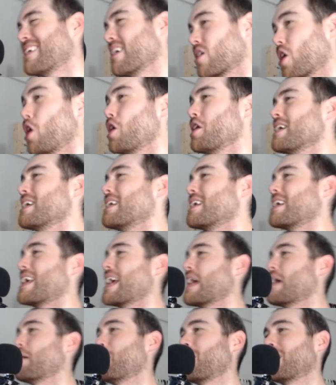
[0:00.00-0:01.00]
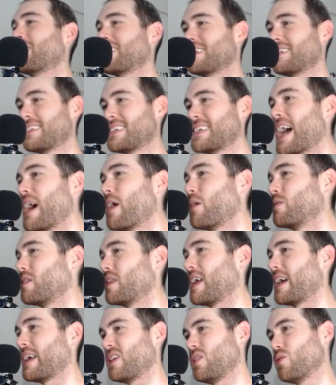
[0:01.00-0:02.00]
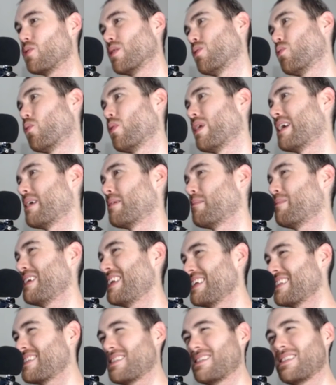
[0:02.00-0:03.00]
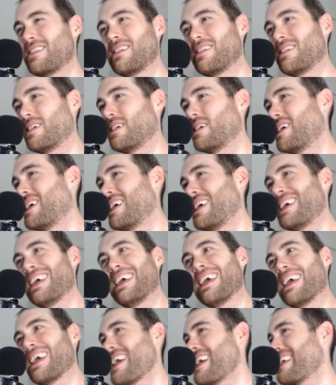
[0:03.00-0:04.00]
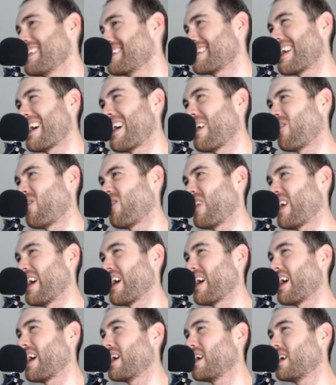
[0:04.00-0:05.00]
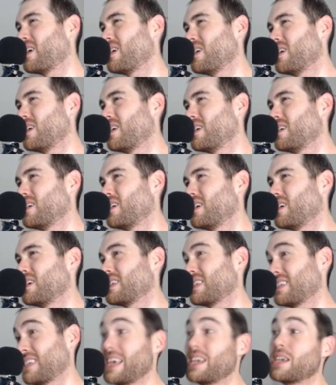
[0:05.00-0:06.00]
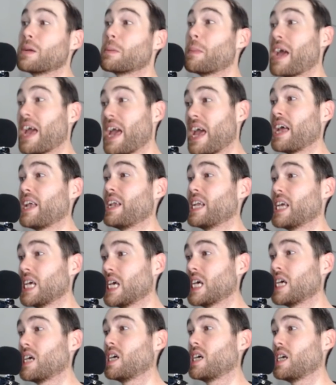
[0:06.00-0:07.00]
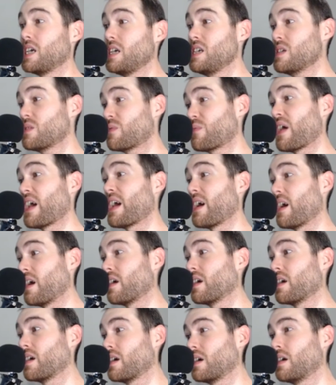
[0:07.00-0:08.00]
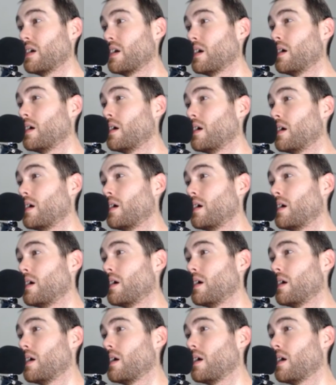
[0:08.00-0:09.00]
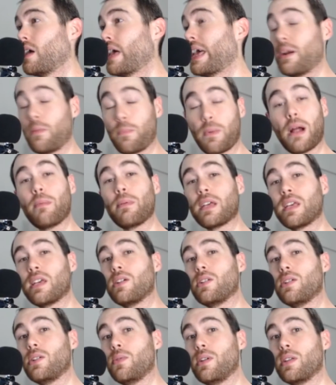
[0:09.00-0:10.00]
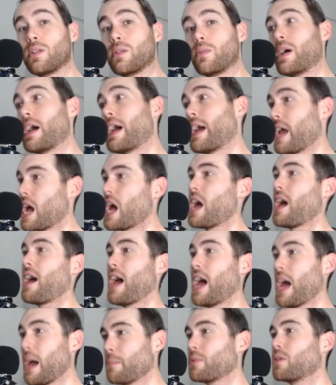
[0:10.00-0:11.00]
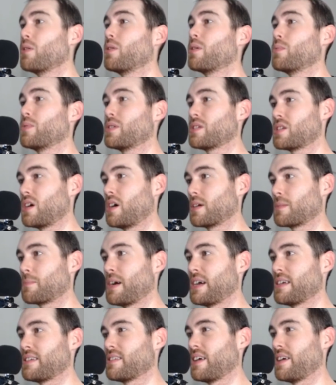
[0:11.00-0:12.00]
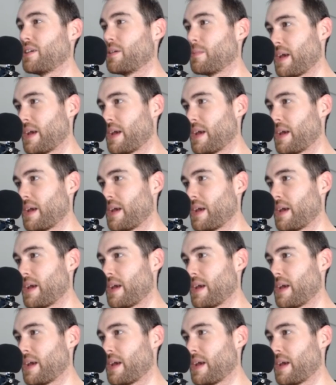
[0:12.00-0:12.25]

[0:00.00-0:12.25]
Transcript: Calling it a game makes it sound like you can win, but it's not fair. Slender Man, he's fair. And he'll probably kill you either way. I'm going with stalked by Slender